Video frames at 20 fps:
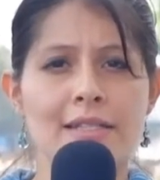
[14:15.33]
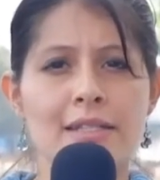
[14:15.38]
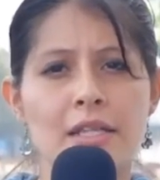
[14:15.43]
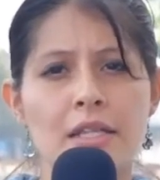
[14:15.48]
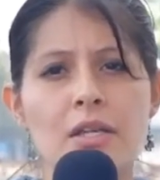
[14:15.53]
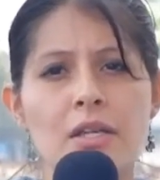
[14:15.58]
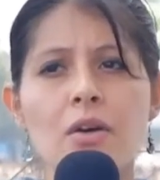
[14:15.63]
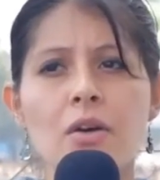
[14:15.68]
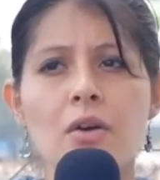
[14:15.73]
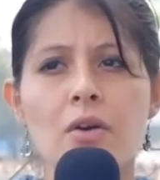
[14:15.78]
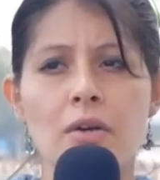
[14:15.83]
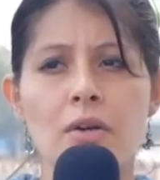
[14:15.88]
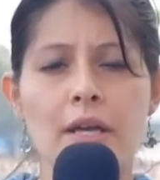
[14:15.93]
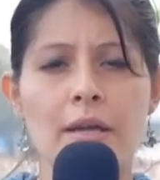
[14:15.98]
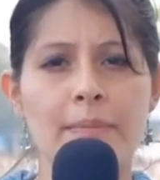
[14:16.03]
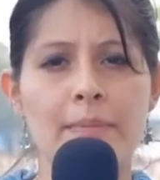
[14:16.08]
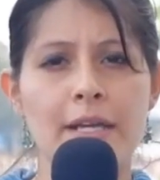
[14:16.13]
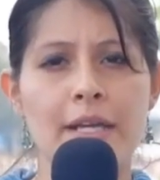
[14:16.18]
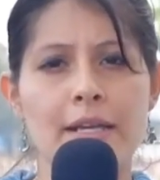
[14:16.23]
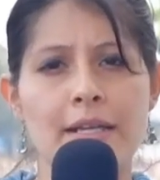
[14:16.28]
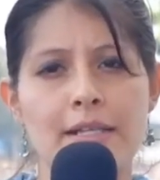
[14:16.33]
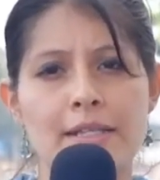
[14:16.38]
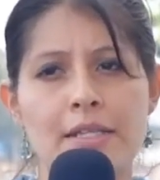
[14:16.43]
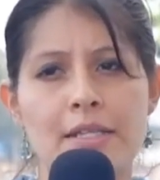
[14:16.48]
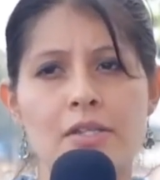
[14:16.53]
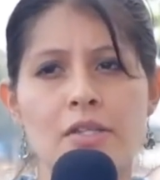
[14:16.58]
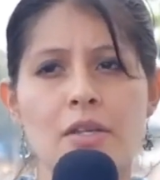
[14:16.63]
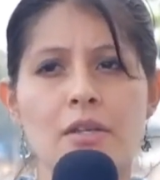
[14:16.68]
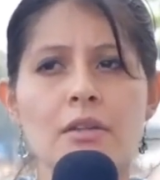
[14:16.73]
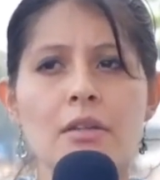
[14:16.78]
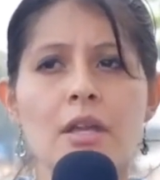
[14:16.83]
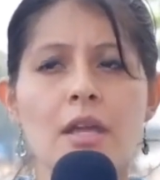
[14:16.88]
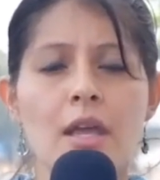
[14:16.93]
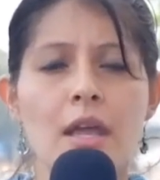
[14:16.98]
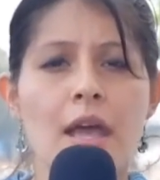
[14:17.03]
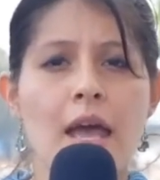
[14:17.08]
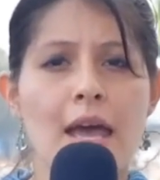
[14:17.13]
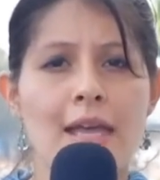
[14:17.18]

that we would actually want there to